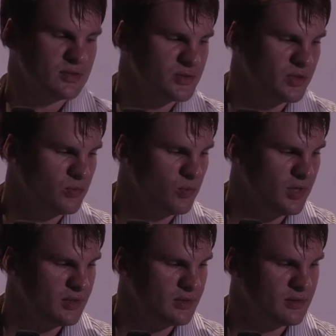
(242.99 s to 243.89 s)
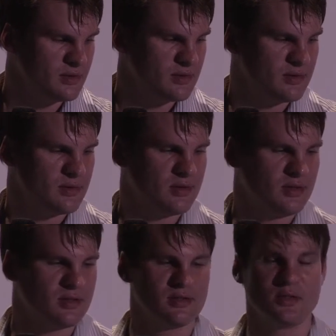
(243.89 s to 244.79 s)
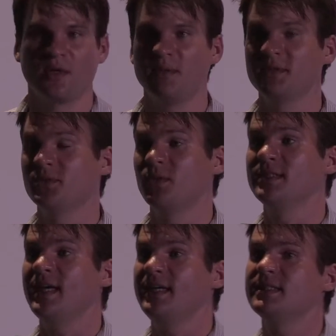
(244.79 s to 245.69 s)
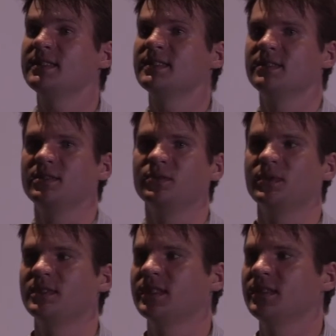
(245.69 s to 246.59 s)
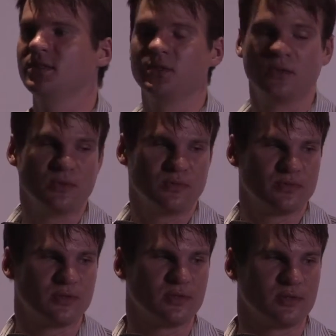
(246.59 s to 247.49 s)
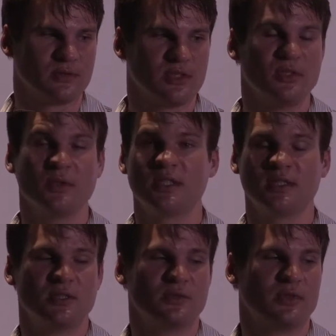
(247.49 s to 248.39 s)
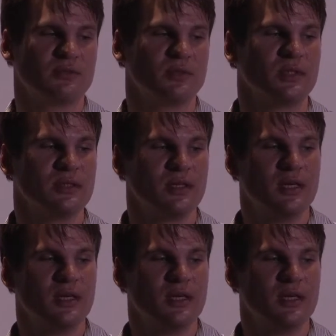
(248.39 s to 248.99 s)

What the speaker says: So what are the promises? What's ACES going to do? What's it going to do for you? What's it going to do for everyone?